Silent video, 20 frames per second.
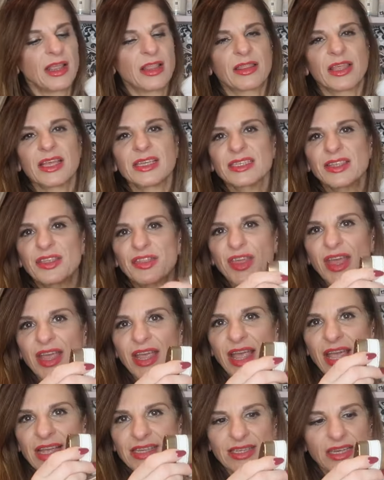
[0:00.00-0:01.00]
This
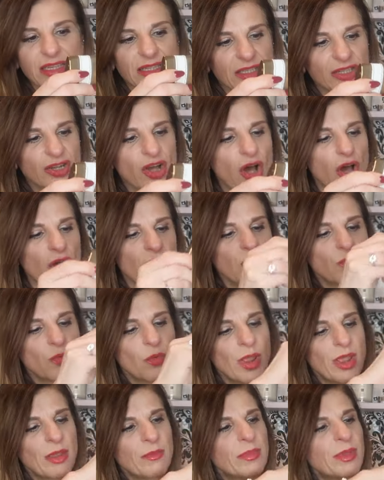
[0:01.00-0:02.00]
thing is a ton
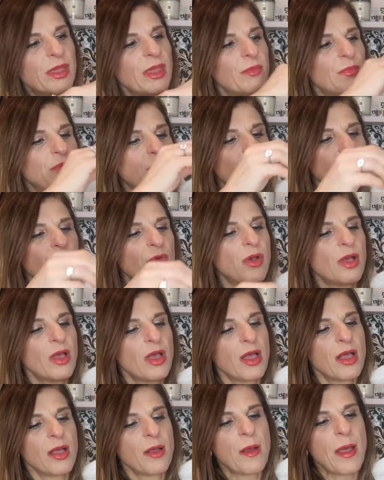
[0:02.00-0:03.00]
weight, people.
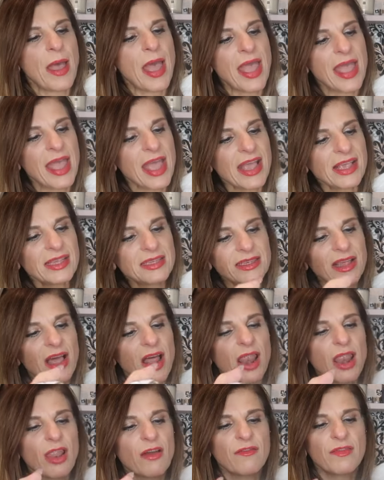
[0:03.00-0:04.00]
It is
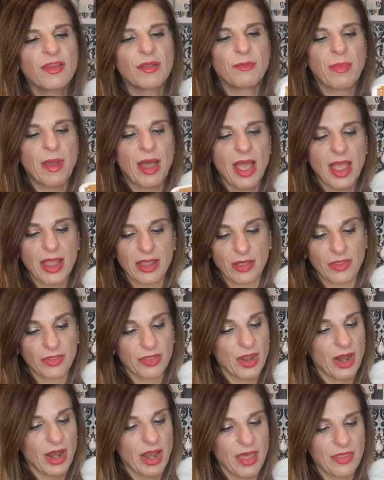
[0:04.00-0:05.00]
a lovely bag.
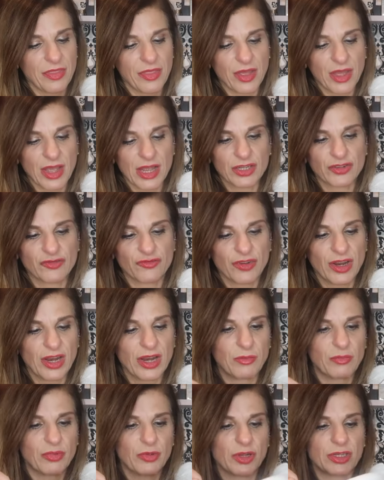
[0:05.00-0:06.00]
The leather is
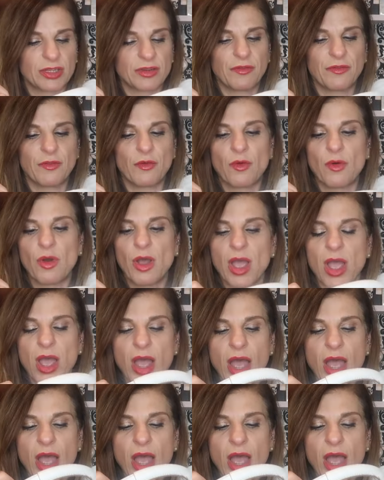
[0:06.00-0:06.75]
really beautiful.